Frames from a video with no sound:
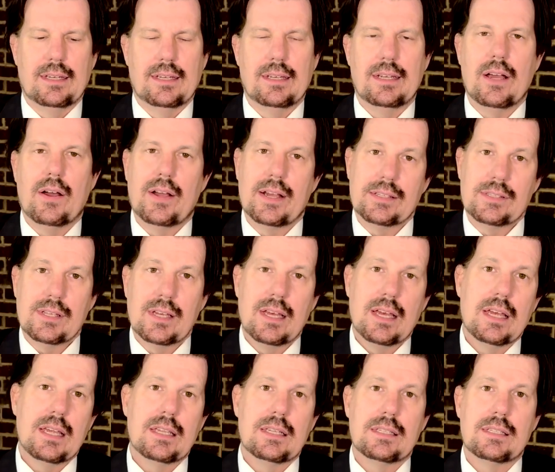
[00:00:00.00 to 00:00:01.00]
Now it
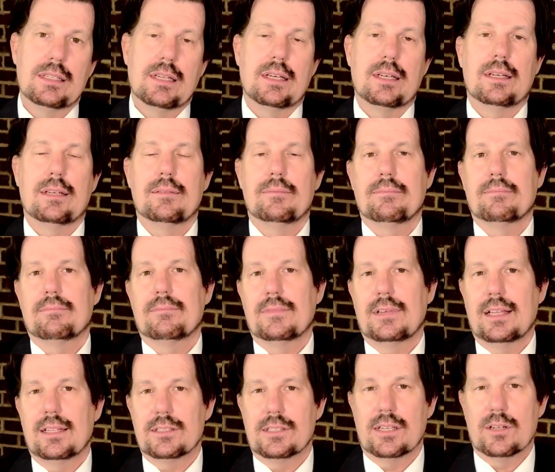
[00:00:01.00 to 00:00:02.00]
says
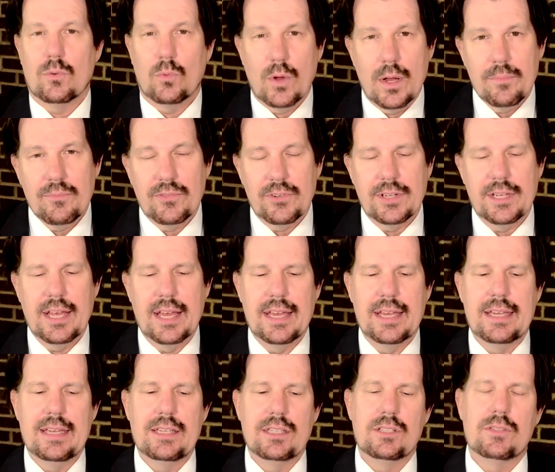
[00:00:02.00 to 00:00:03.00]
Alexander wept for
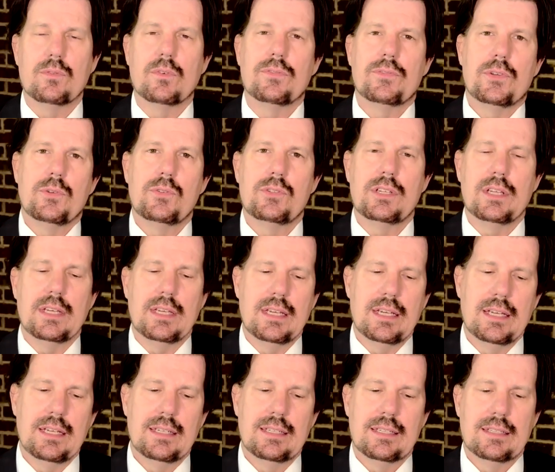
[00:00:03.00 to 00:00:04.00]
days, refused to
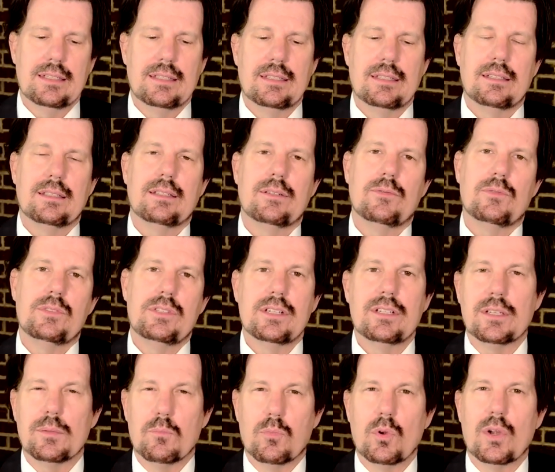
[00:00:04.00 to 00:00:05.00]
eat. It was
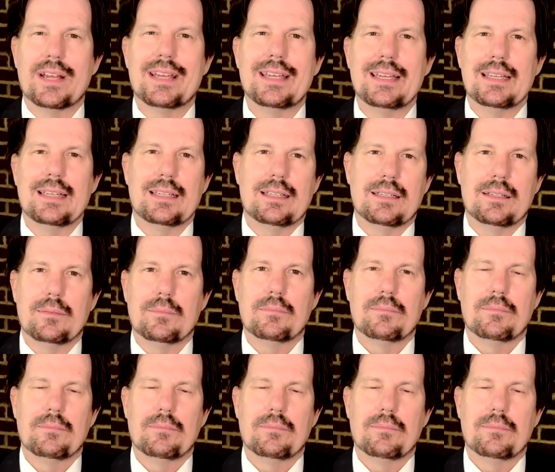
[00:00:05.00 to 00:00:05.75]
nearly breaking him.